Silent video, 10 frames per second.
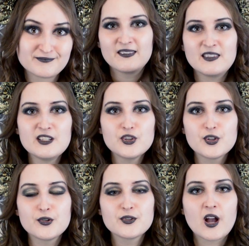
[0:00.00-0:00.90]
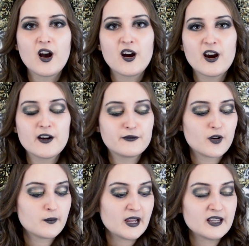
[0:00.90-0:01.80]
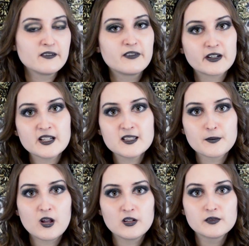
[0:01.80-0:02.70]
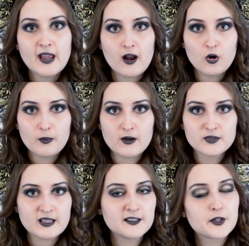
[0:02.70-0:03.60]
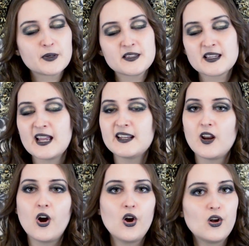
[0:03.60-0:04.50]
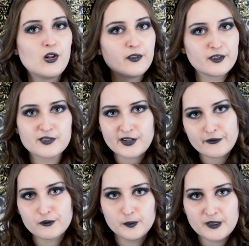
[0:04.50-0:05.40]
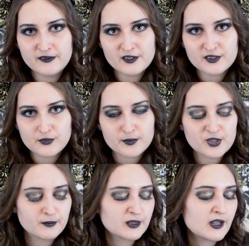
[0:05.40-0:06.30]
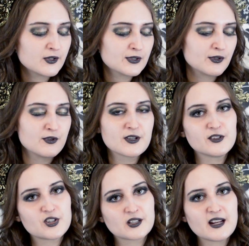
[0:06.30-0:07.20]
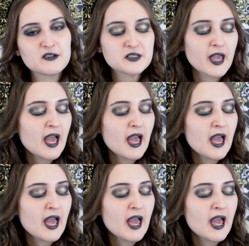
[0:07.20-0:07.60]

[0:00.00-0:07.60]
These shoes are from a very small Taobao seller. Once again, all the stuff will be in the description below, so you can check it out.